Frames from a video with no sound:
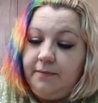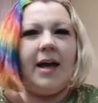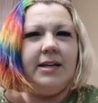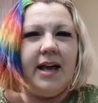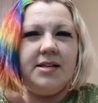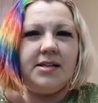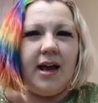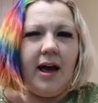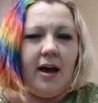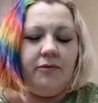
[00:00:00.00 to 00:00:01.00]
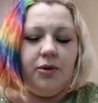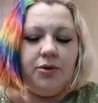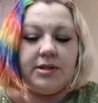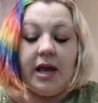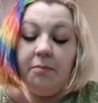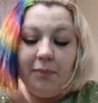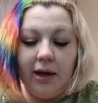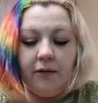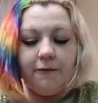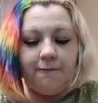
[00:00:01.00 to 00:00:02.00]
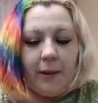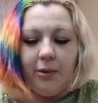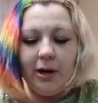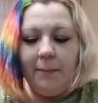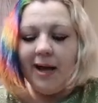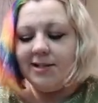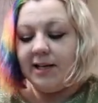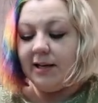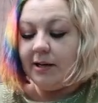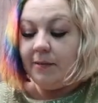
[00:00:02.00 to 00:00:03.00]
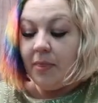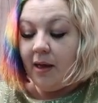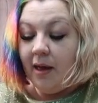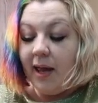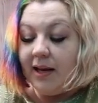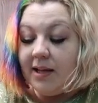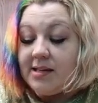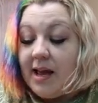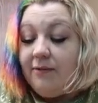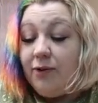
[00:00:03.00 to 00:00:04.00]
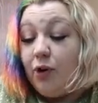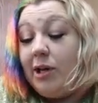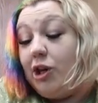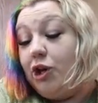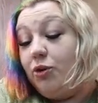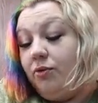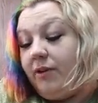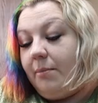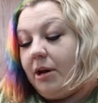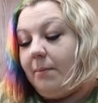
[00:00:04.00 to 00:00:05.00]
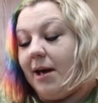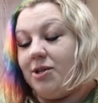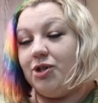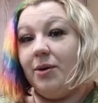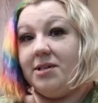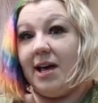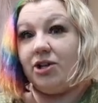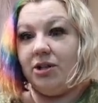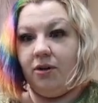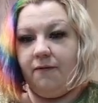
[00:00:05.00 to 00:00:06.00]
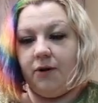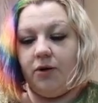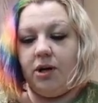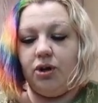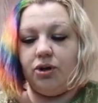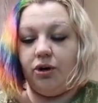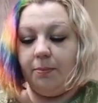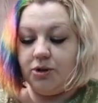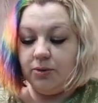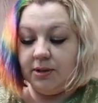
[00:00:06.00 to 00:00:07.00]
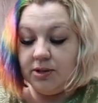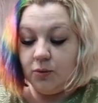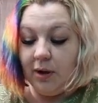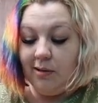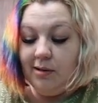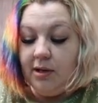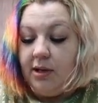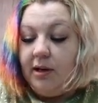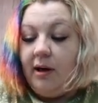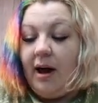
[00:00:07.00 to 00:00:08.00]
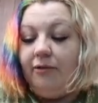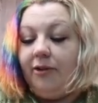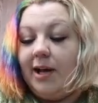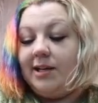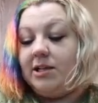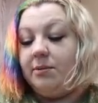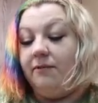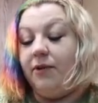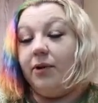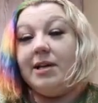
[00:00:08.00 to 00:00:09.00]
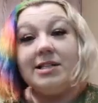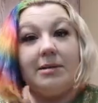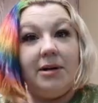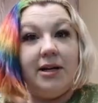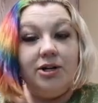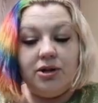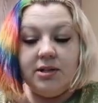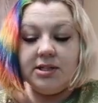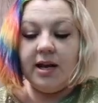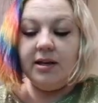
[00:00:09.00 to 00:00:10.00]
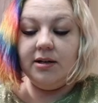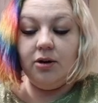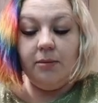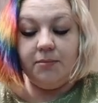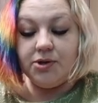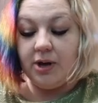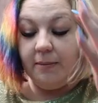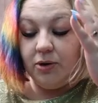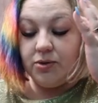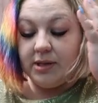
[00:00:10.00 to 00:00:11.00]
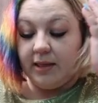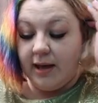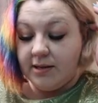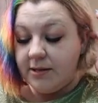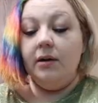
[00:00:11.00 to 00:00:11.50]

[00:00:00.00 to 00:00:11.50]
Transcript: And yes, I have used a pink fabric mat here. It is a very new fabric mat, so it's actually got a very good grip to it as well. I find it to be very similar to the standard grip, so I'm using that.